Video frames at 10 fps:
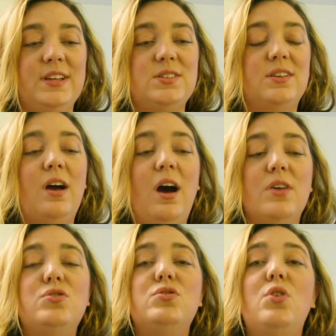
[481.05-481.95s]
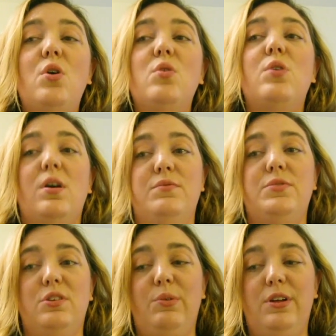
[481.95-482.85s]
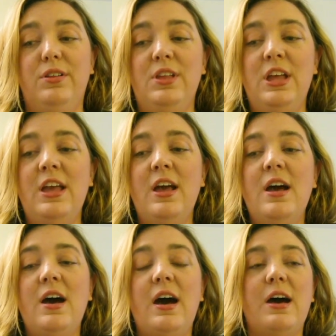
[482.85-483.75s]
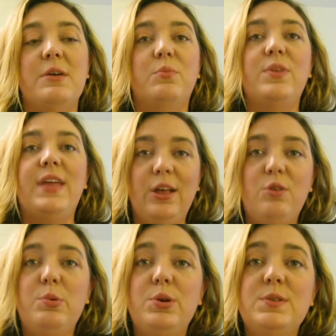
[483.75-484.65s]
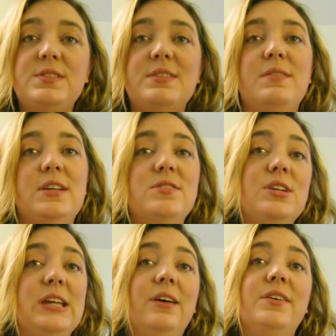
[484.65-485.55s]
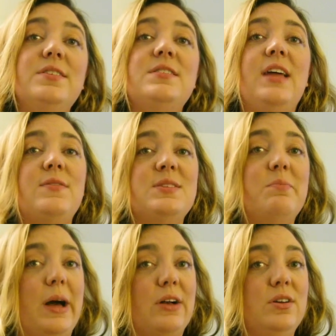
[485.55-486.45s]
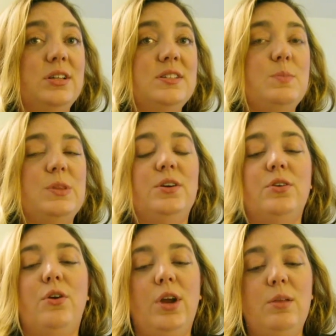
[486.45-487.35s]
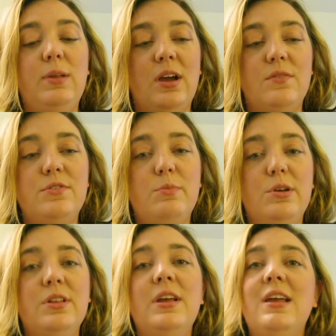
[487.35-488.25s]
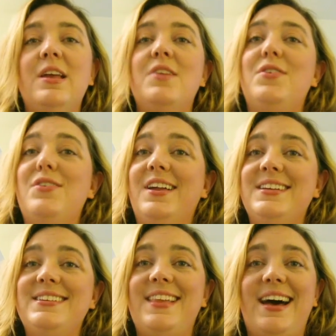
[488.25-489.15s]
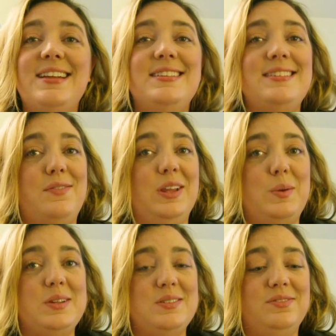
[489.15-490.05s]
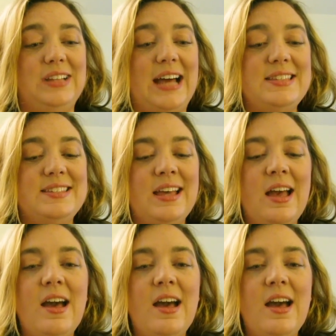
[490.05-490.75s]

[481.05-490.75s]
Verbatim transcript: It's co so comfortable. Um, with ankle boots, these are heels. They have some buckles, but they're incredibly comfortable. If you're not into that, definitely wear some flats.